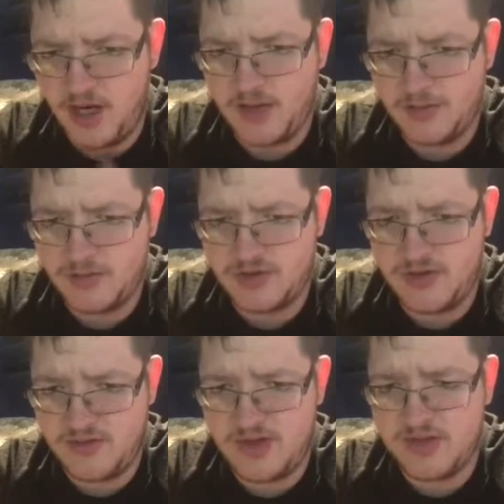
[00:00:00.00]
I was
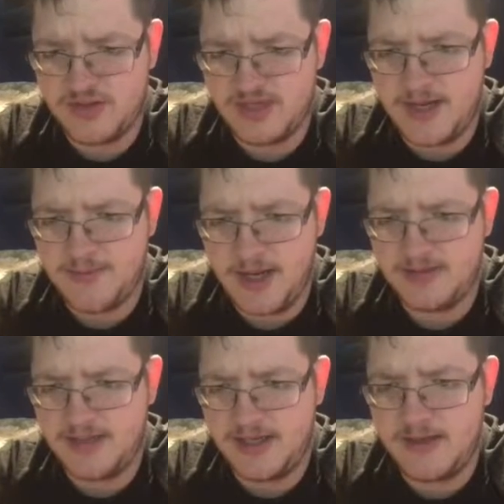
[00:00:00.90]
310
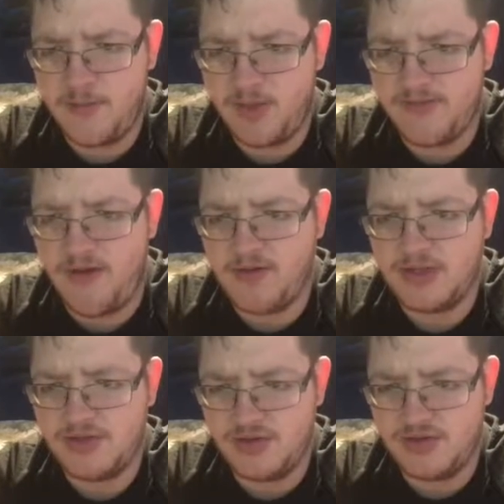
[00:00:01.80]
pounds, and then with a very
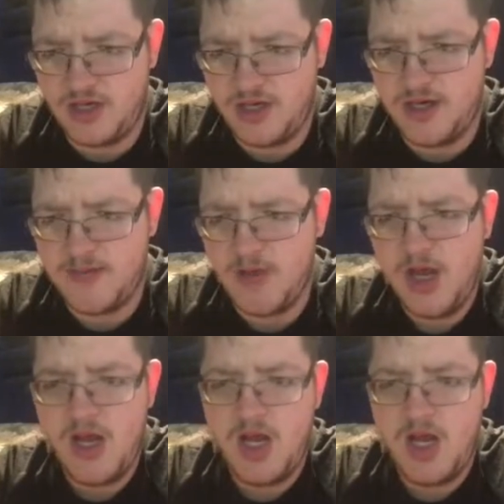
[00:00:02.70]
short time,